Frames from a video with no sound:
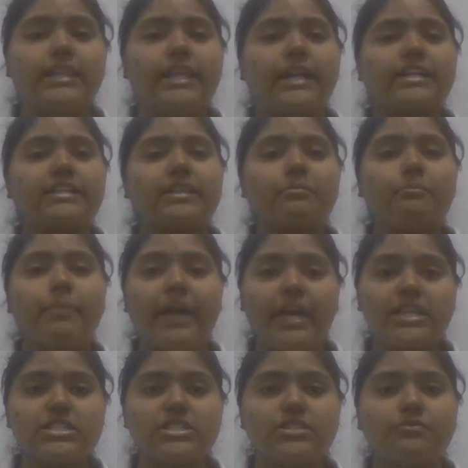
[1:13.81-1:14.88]
that is the
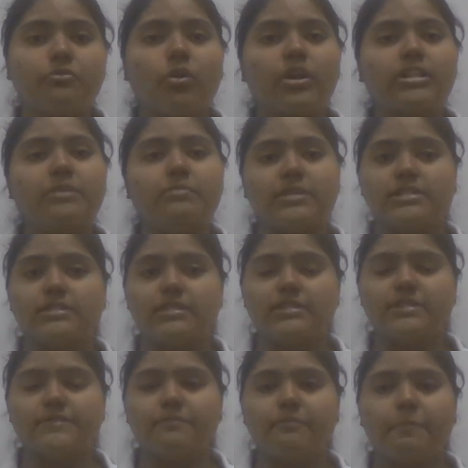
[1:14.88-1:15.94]
best for the
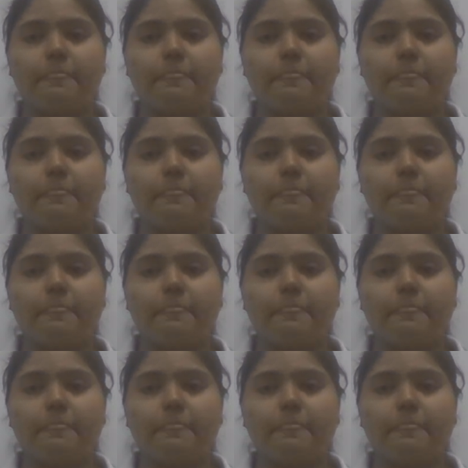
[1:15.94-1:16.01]
business.